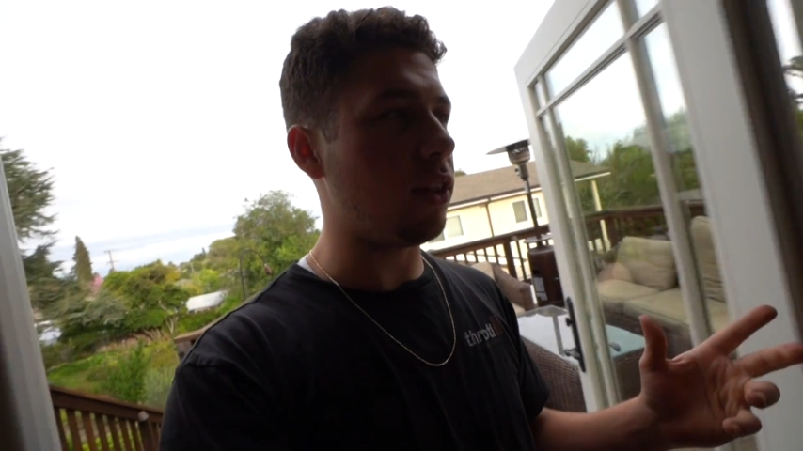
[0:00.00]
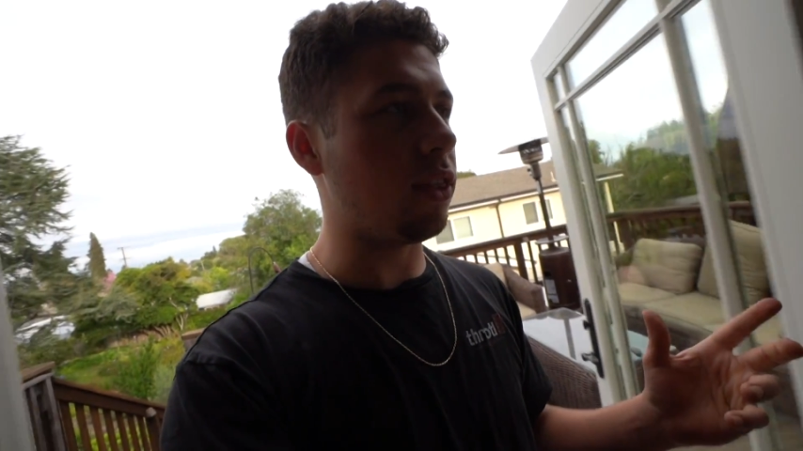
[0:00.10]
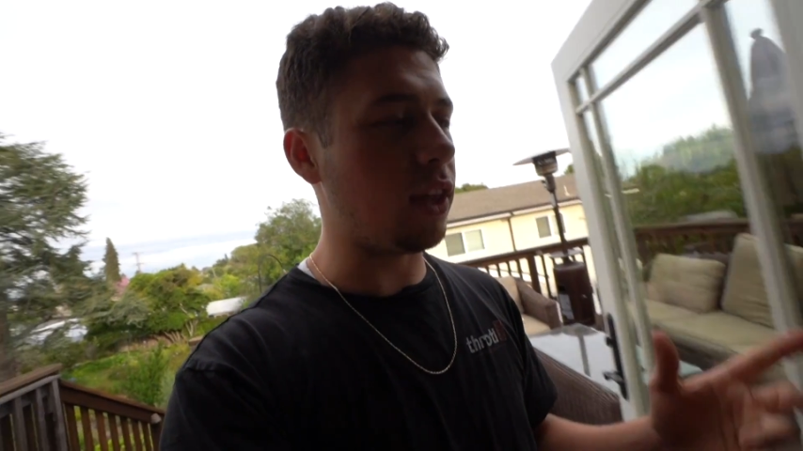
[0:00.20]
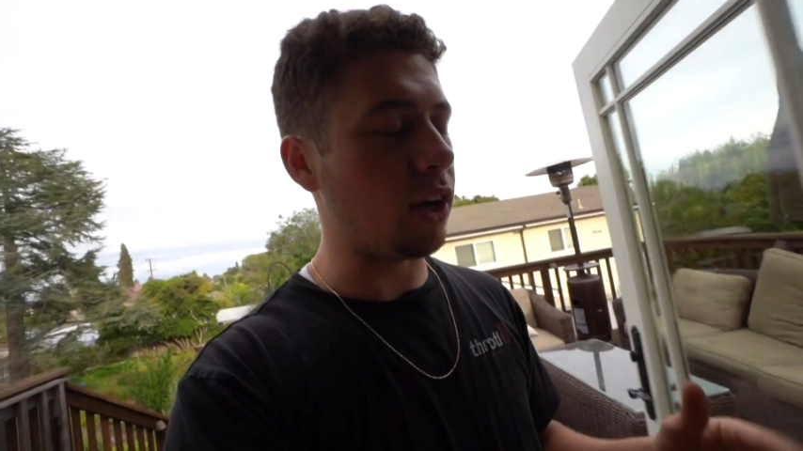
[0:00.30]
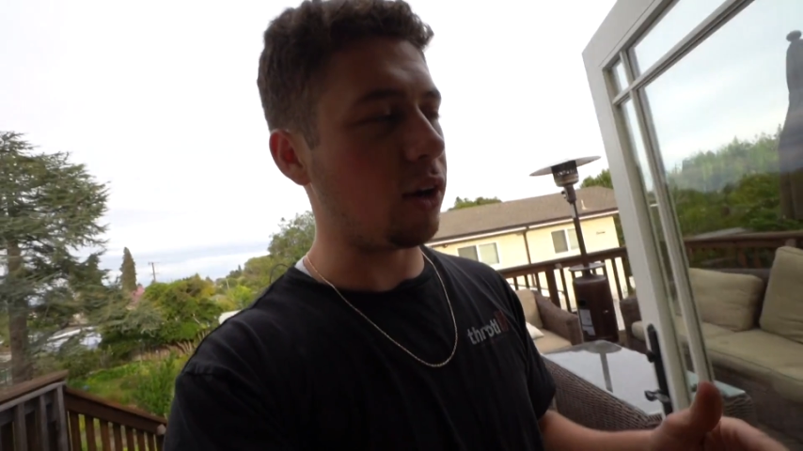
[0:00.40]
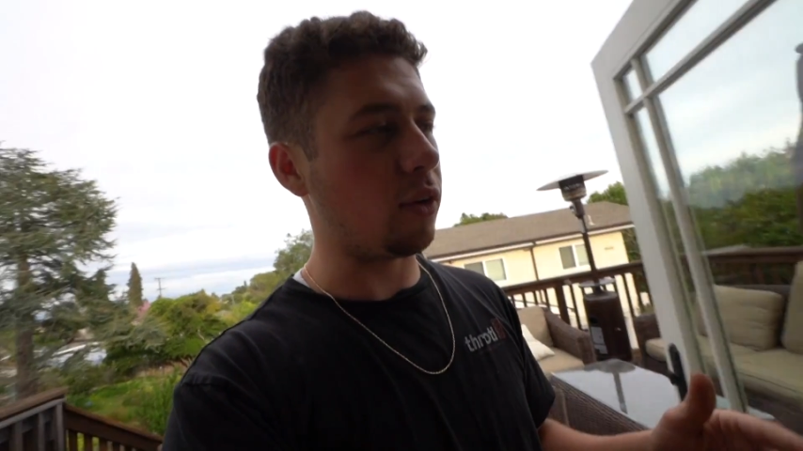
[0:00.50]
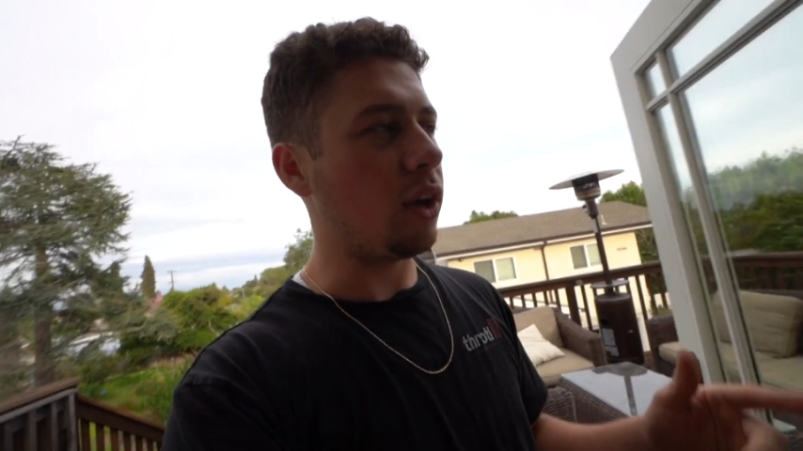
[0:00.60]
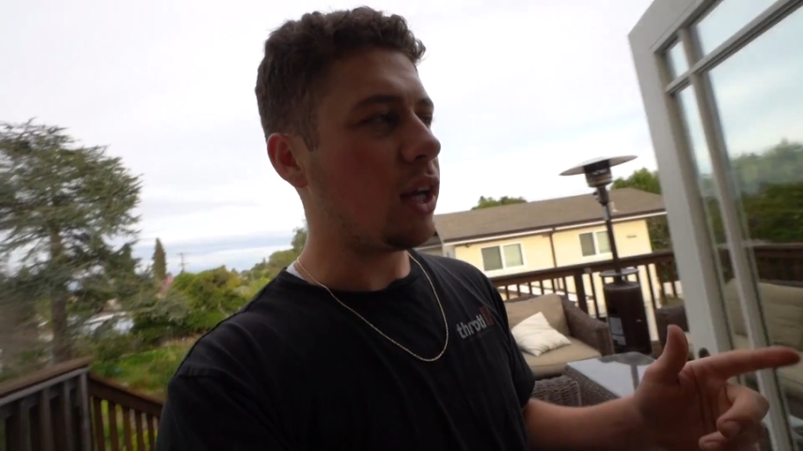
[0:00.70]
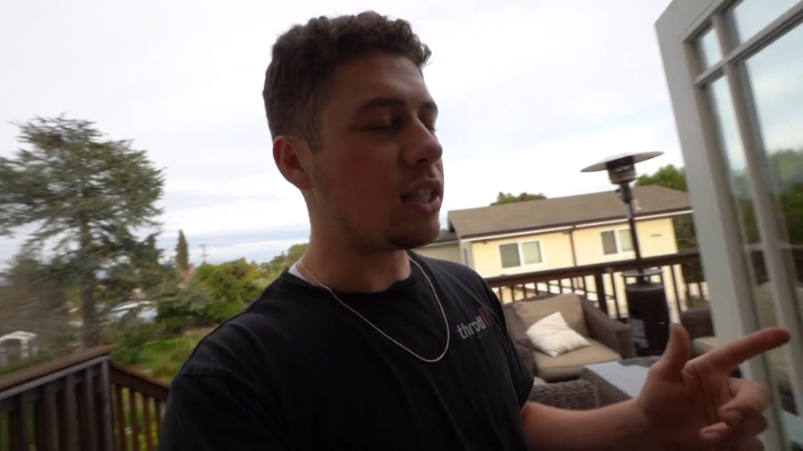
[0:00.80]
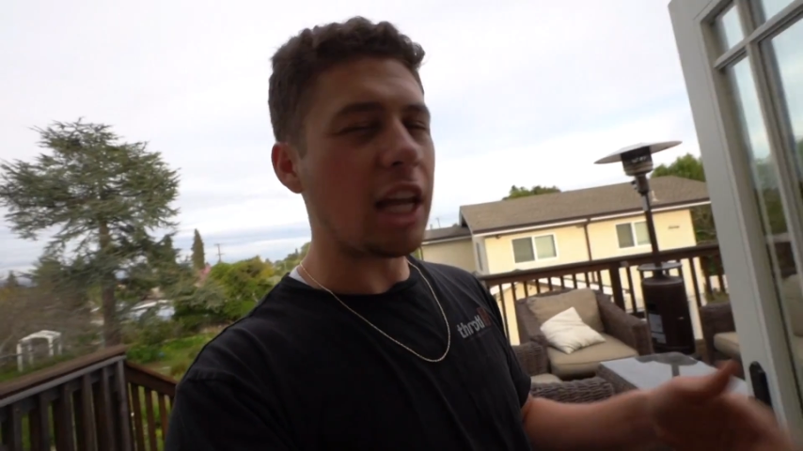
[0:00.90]
their
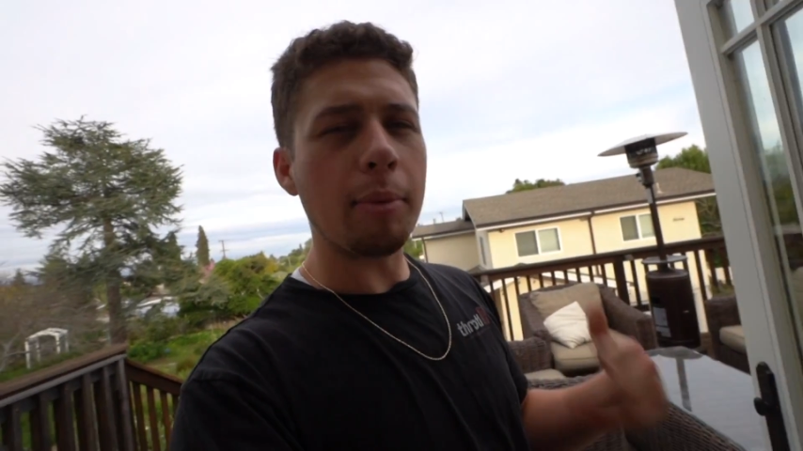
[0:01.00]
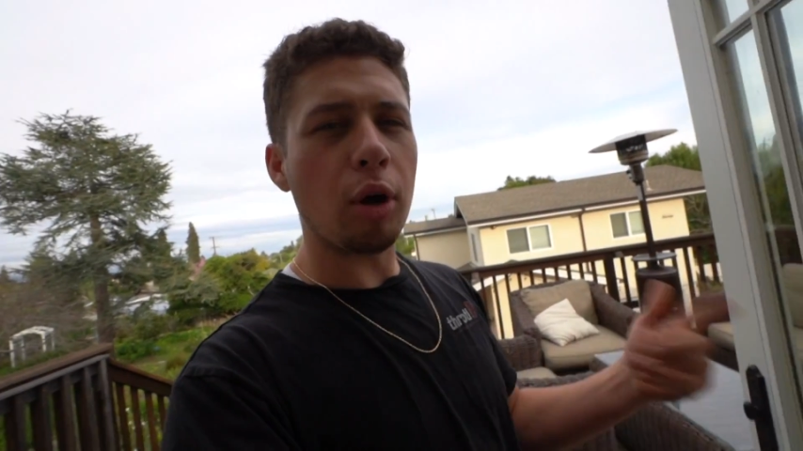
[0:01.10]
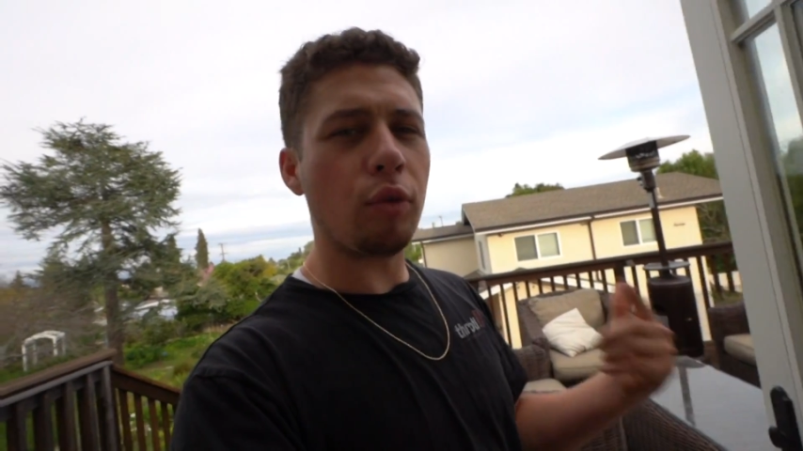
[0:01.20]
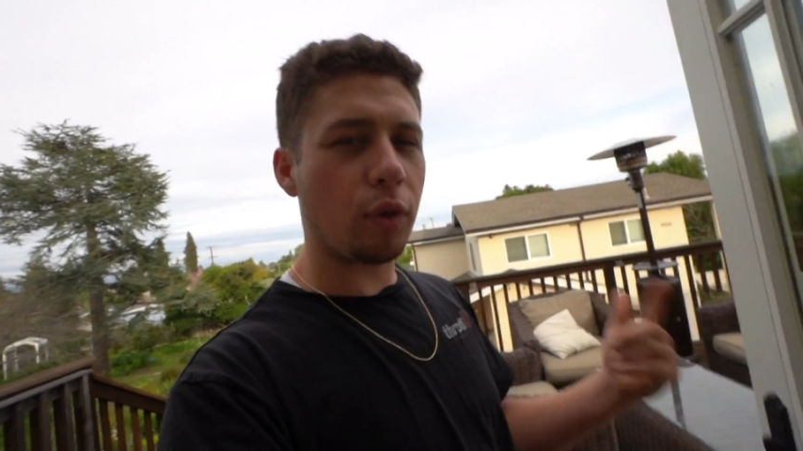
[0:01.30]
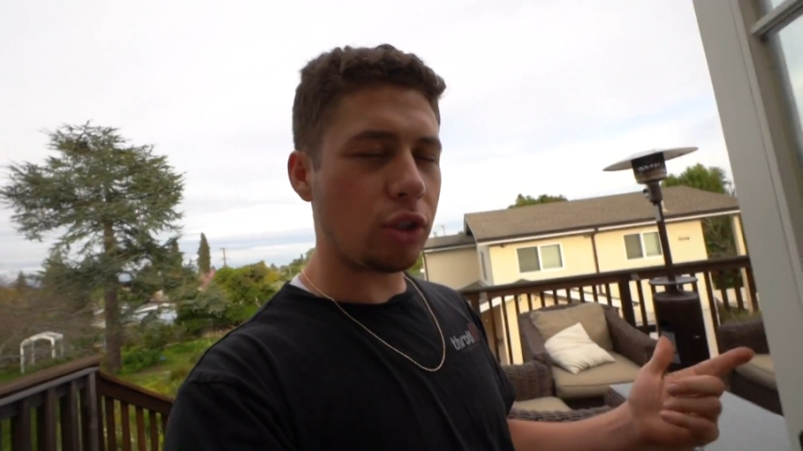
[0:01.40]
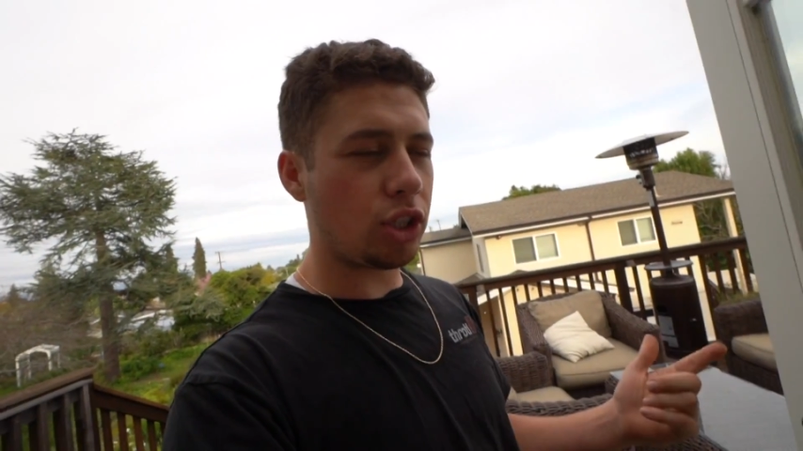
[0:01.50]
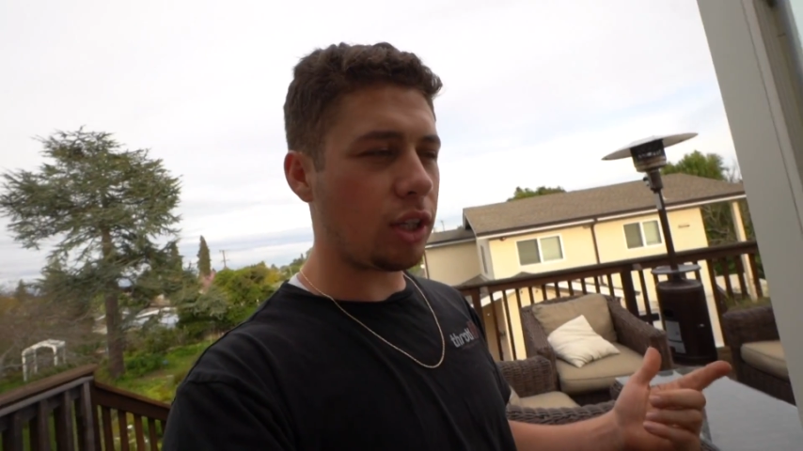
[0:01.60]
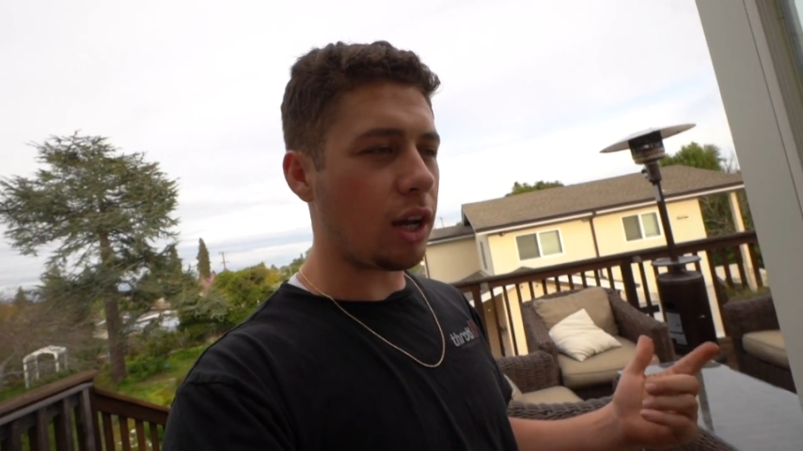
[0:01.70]
demo version.